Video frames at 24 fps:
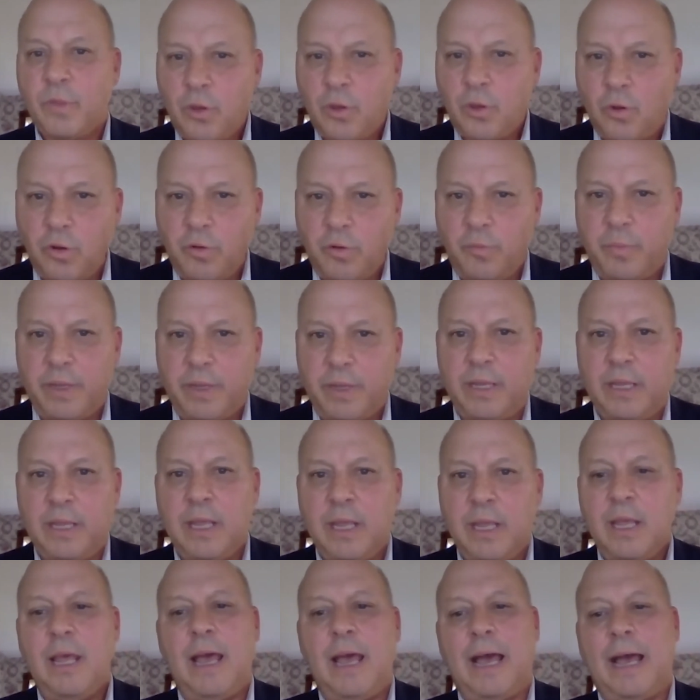Could be.
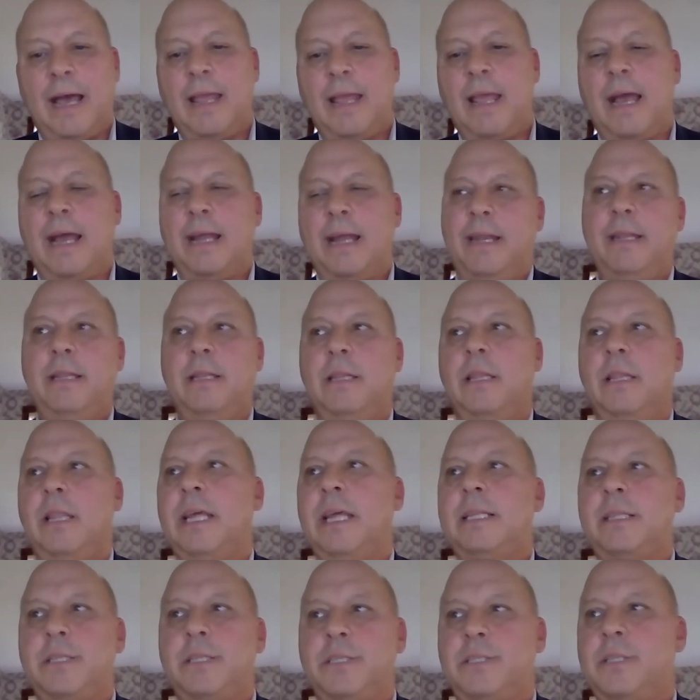I didn't
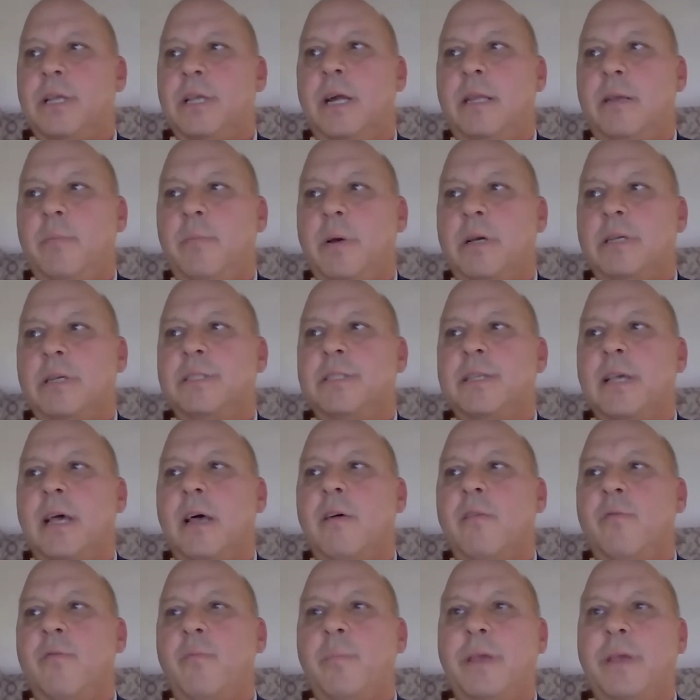like the study
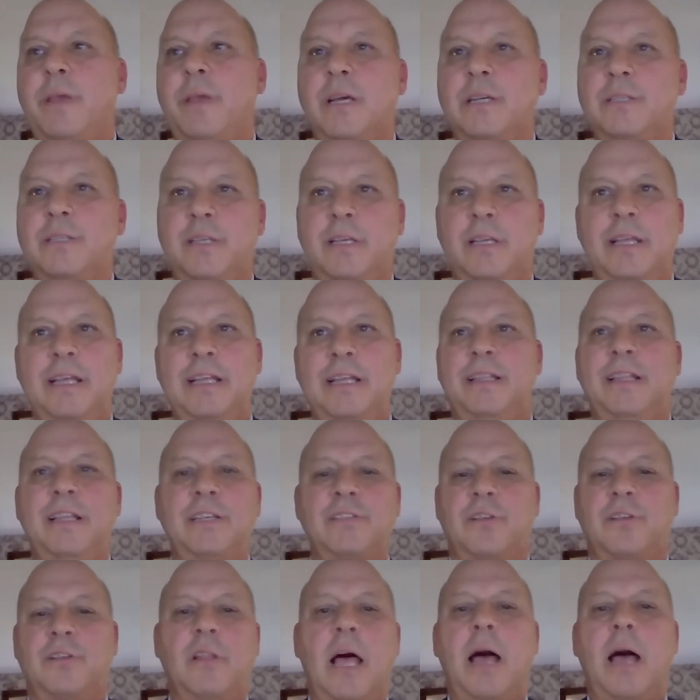myself, because
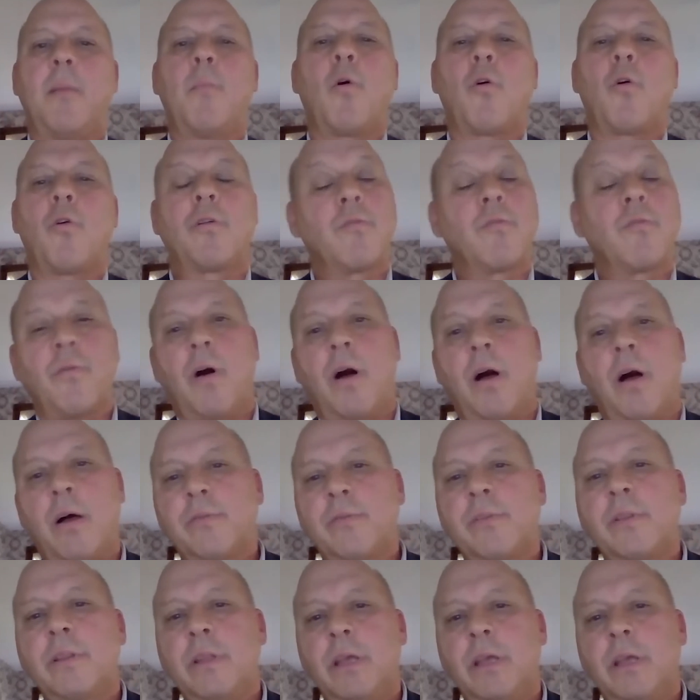there's a lot more
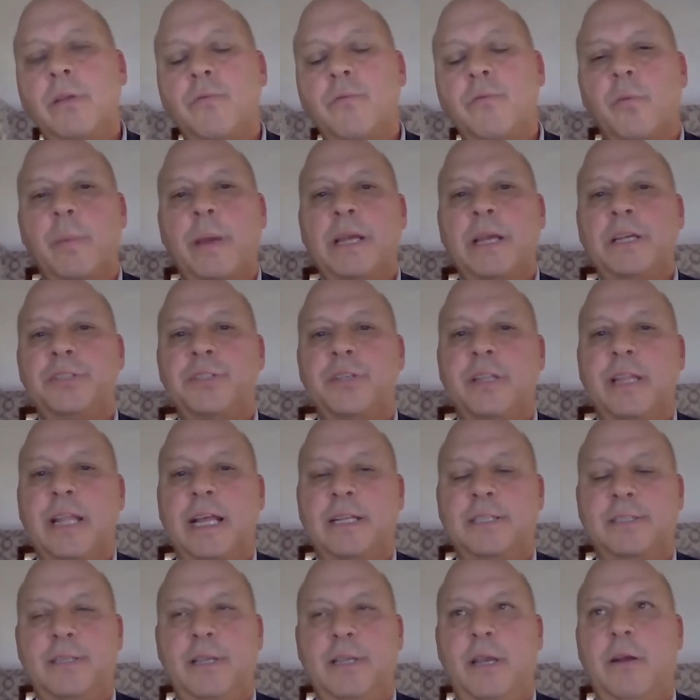involved in the information
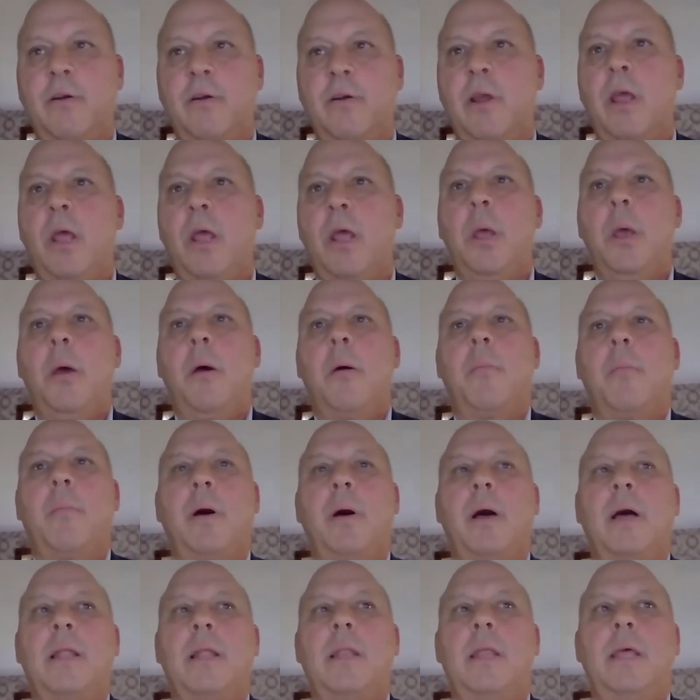that's there,
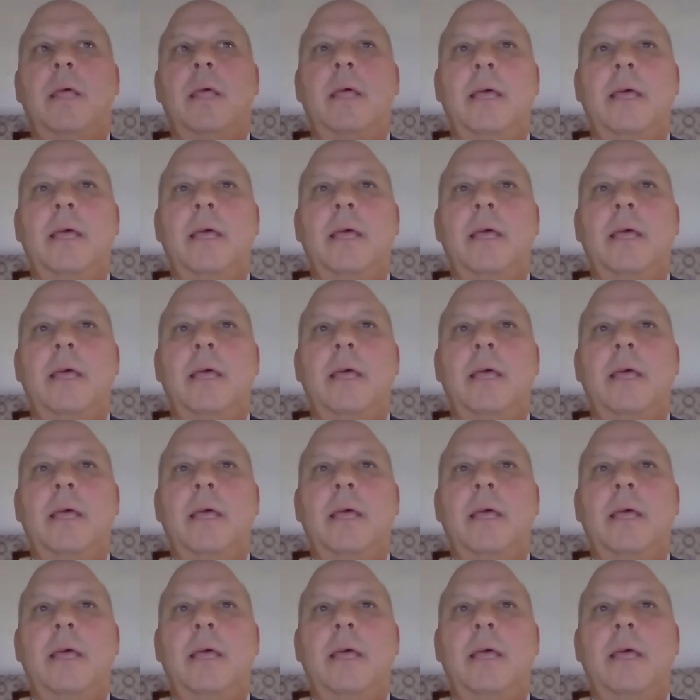but